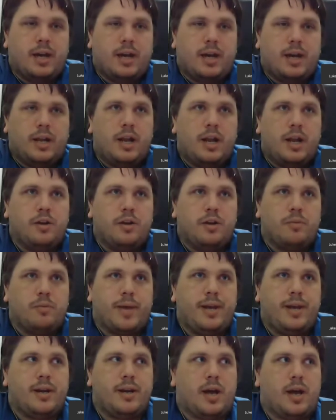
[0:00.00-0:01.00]
A little
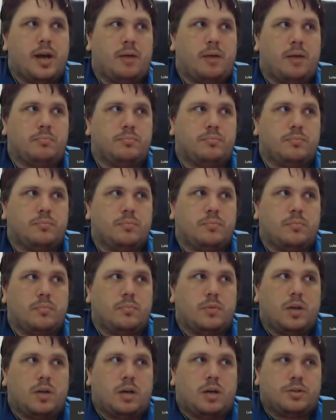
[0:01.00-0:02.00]
bit.
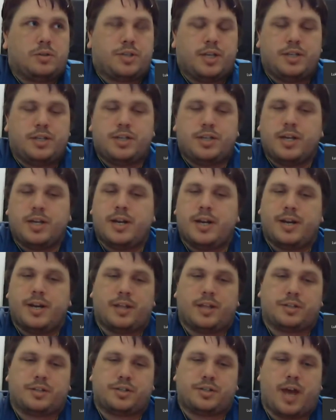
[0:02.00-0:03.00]
I was teaching in
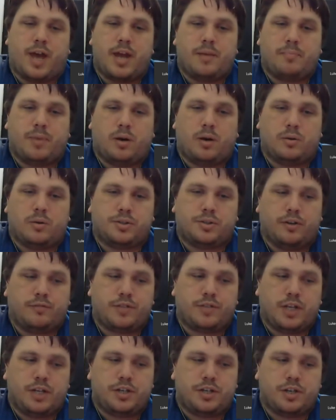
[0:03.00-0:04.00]
another state, but I was
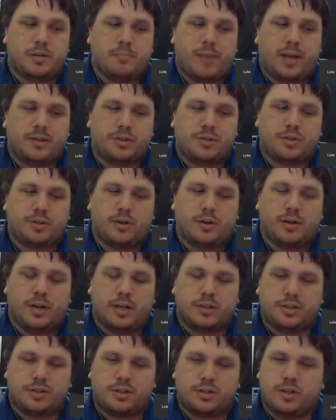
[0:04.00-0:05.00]
sort of teaching based on
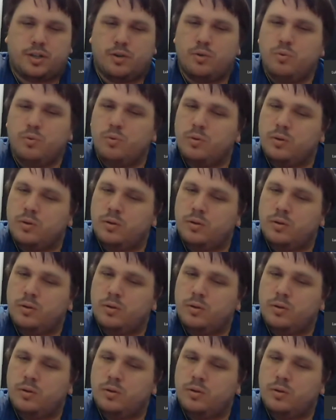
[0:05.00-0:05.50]
a still